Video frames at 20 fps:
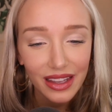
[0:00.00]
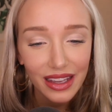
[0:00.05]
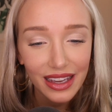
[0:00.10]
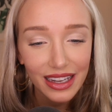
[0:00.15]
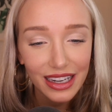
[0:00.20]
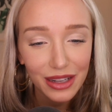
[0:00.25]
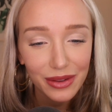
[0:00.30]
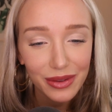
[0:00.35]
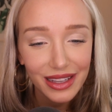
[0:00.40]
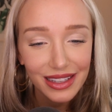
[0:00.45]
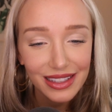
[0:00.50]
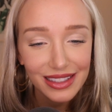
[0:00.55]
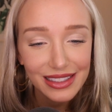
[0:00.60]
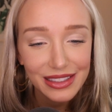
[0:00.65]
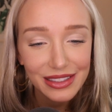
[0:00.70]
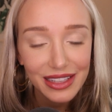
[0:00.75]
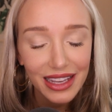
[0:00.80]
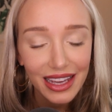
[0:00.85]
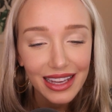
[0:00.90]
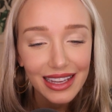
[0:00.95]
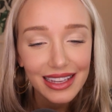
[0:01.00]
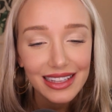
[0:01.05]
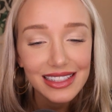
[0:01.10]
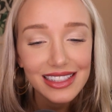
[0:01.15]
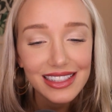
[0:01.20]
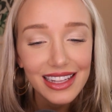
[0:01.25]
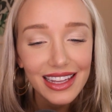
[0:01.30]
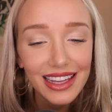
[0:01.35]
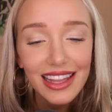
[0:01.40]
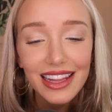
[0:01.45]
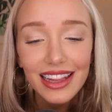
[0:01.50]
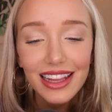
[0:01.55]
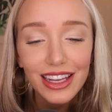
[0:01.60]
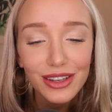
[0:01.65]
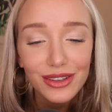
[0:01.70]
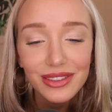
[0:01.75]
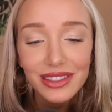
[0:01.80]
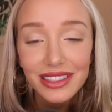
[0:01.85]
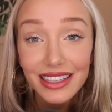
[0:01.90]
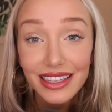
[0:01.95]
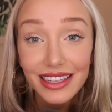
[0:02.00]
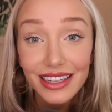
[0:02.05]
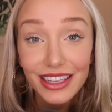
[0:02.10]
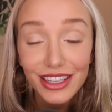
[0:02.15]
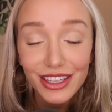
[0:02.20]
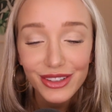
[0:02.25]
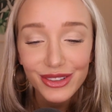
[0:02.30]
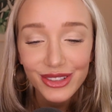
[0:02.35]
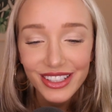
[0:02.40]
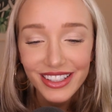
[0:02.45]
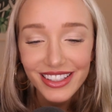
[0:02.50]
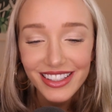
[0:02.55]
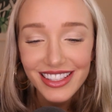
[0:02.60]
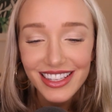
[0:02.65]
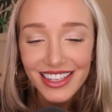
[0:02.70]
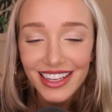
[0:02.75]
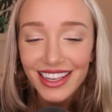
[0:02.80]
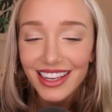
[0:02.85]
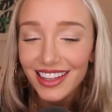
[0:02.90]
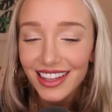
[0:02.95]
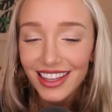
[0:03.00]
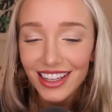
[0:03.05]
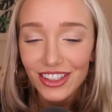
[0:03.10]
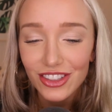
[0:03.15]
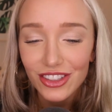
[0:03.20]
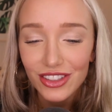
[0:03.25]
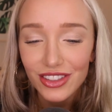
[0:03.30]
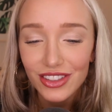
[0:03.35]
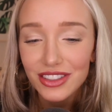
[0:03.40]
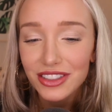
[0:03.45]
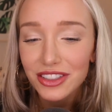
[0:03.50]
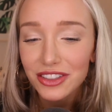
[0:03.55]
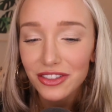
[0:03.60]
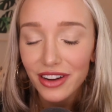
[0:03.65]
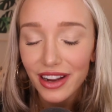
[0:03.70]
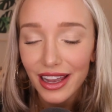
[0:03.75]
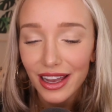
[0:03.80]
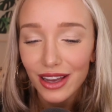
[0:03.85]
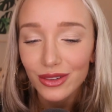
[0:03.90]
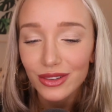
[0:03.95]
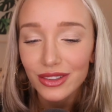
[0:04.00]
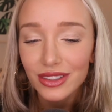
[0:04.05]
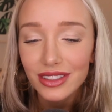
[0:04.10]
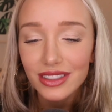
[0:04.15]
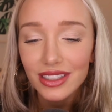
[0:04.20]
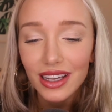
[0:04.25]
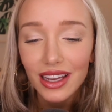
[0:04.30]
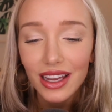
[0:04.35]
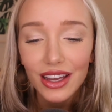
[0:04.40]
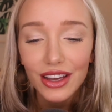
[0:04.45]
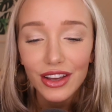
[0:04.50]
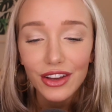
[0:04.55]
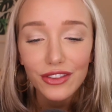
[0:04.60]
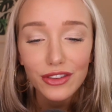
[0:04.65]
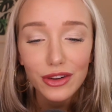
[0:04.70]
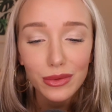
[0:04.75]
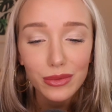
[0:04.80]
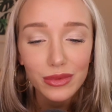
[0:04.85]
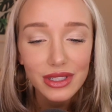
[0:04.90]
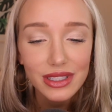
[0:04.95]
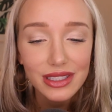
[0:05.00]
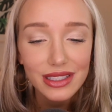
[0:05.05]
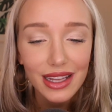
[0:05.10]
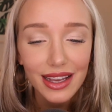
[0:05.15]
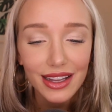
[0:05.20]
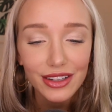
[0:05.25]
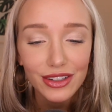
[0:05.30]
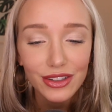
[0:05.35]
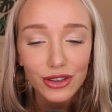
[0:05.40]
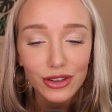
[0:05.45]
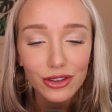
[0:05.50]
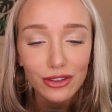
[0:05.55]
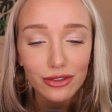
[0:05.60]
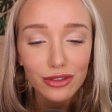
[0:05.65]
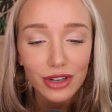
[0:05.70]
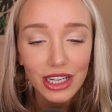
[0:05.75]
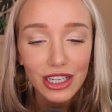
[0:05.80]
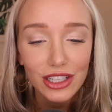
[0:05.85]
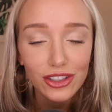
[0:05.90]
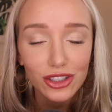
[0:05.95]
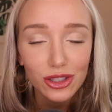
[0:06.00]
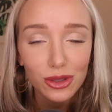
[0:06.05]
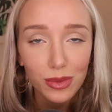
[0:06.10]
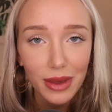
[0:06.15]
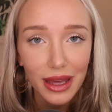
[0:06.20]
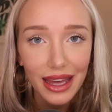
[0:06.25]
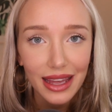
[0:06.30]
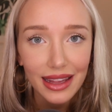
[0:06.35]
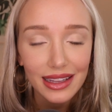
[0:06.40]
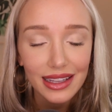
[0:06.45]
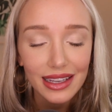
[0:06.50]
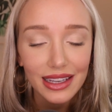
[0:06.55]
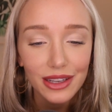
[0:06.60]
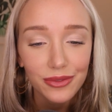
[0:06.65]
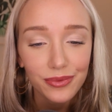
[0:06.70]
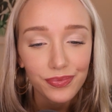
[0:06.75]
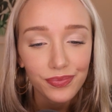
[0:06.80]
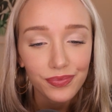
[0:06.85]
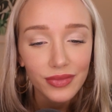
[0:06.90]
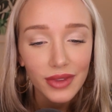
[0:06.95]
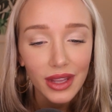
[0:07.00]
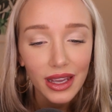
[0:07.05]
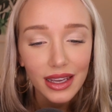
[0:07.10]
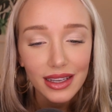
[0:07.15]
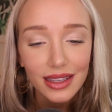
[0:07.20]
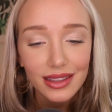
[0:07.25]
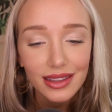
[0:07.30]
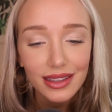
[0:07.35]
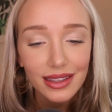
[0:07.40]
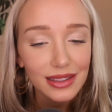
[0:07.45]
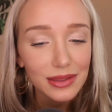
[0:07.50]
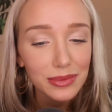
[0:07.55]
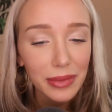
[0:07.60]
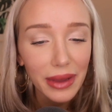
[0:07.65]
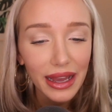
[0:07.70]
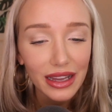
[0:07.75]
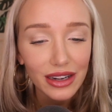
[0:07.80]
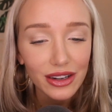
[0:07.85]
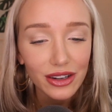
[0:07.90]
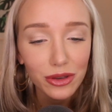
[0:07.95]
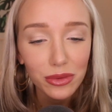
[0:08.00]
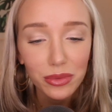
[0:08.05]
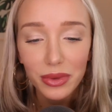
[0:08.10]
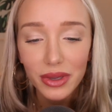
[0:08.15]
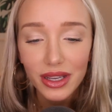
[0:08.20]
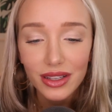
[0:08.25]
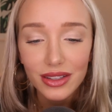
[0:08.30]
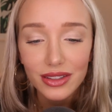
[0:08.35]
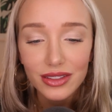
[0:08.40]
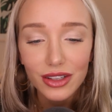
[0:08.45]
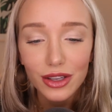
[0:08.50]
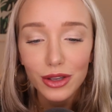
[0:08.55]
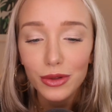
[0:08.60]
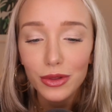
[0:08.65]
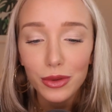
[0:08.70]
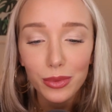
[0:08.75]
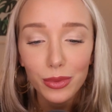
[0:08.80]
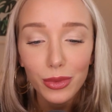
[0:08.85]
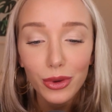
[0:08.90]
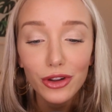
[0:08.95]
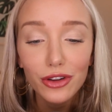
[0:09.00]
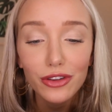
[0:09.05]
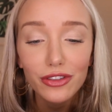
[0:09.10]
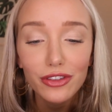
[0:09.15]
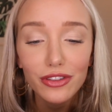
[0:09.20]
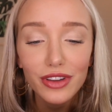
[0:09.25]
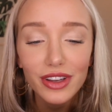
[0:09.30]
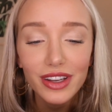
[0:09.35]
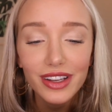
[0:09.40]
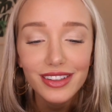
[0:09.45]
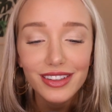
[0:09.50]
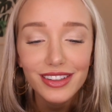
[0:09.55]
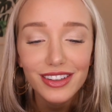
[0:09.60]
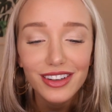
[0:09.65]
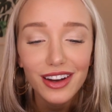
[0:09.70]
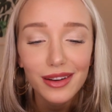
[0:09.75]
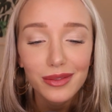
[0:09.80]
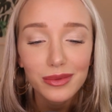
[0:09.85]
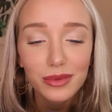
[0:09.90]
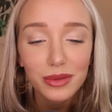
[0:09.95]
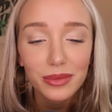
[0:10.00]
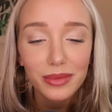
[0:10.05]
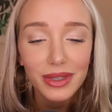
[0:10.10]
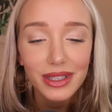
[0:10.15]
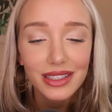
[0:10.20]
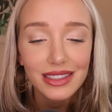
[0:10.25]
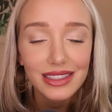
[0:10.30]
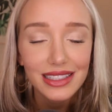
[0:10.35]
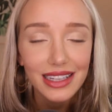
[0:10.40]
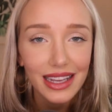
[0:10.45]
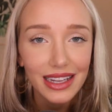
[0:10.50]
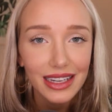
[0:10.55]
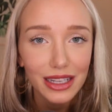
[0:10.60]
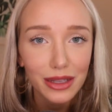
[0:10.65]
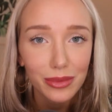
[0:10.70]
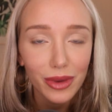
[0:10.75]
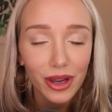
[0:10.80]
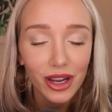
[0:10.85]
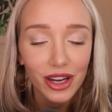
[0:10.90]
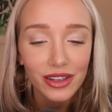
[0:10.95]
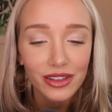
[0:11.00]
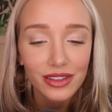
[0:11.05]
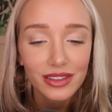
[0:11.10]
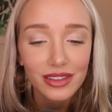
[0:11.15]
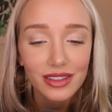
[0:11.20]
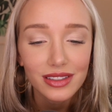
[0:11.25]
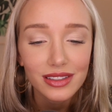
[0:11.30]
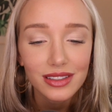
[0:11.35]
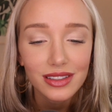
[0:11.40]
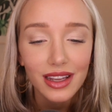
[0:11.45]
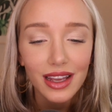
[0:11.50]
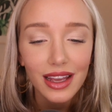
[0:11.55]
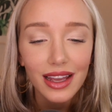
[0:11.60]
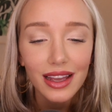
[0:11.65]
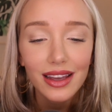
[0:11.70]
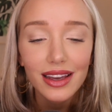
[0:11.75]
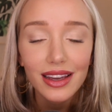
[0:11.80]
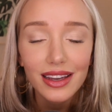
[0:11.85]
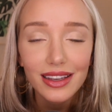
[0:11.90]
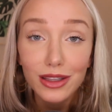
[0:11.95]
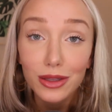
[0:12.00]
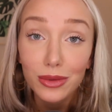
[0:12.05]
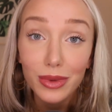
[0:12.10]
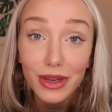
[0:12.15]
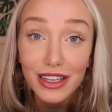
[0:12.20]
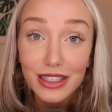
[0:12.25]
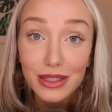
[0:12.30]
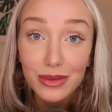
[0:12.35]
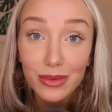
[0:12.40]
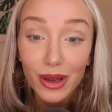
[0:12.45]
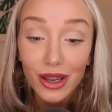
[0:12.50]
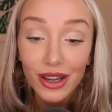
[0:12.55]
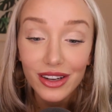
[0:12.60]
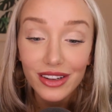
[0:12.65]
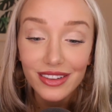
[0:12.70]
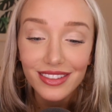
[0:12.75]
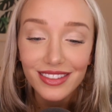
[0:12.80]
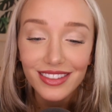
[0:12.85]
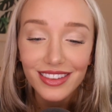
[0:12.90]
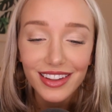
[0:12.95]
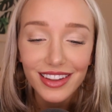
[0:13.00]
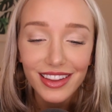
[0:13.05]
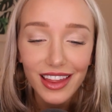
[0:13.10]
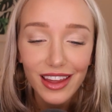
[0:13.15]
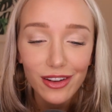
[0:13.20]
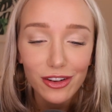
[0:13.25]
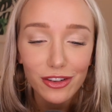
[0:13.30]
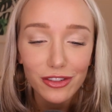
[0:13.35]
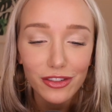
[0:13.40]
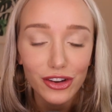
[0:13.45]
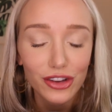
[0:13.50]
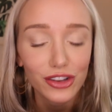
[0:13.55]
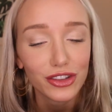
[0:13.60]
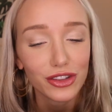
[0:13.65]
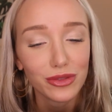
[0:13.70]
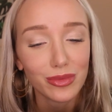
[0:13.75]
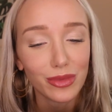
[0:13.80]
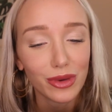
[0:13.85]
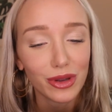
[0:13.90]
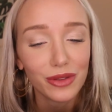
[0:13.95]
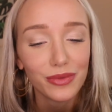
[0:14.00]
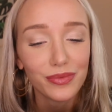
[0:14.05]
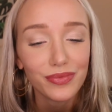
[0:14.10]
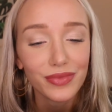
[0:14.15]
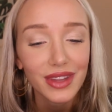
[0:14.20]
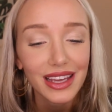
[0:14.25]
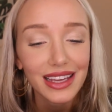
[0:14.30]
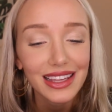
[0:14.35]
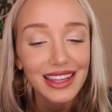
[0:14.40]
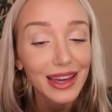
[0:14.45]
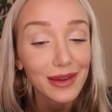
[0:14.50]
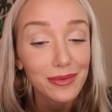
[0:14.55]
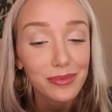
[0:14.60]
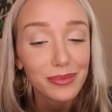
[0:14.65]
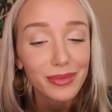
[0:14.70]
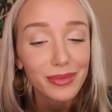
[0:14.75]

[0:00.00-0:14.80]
Anyways, say hello to the cutest clutches around from designer Rachel Pally. These pattern picks are the perfect complement to any part. And the best part, they're reversible. Yep,